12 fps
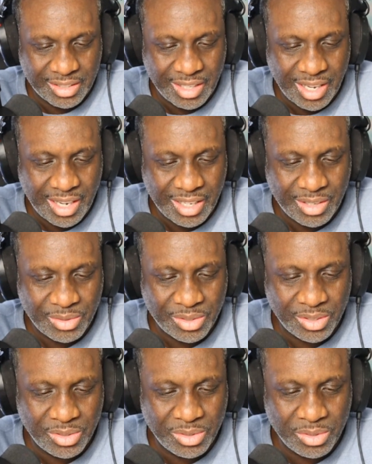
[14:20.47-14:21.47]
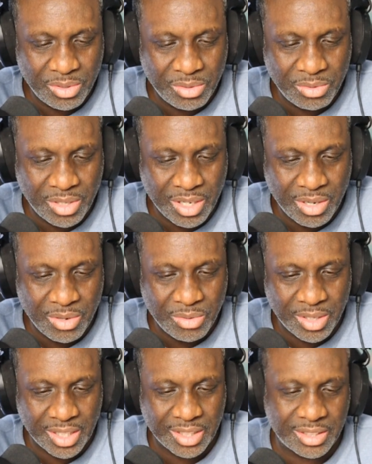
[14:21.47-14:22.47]
So how do you
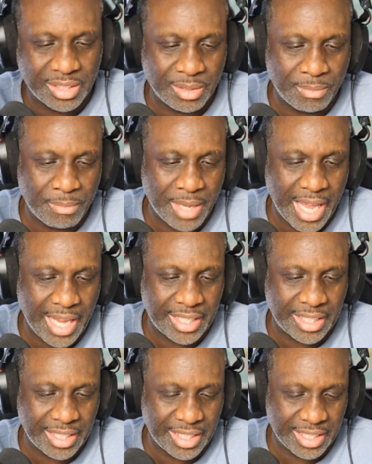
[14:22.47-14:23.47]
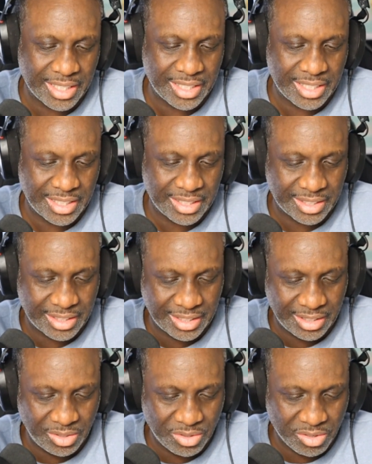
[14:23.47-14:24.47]
go into the back end and
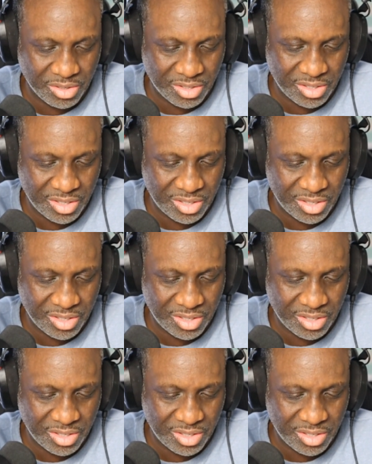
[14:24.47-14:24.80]
see